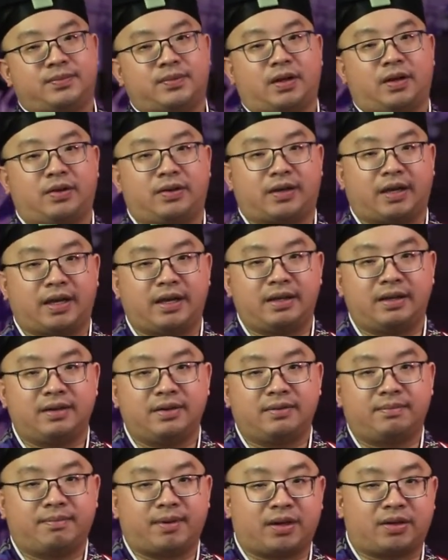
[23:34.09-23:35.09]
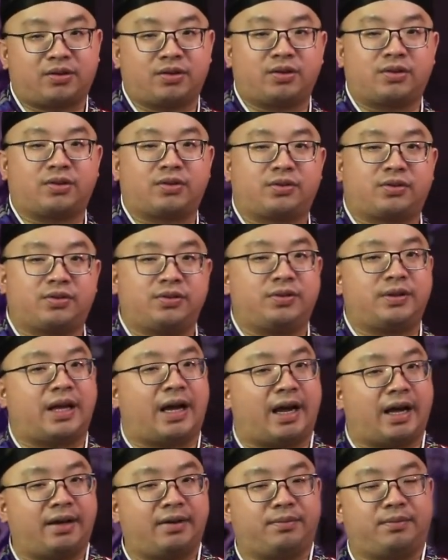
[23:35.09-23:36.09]
Okay? Make sure you do
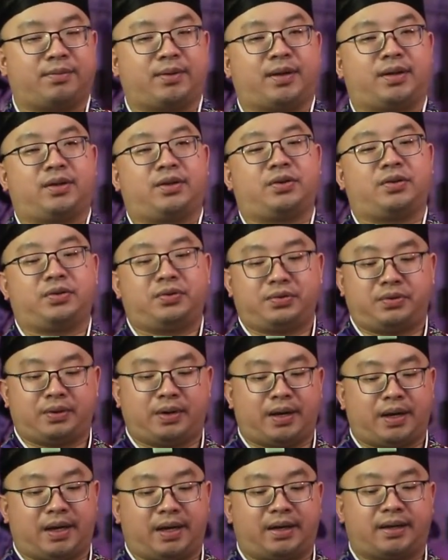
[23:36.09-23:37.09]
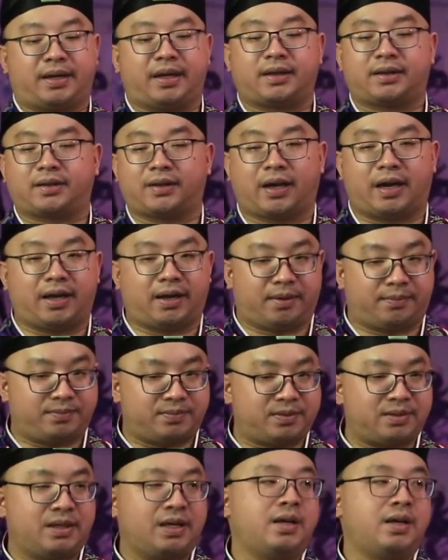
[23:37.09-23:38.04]
that when you get the items.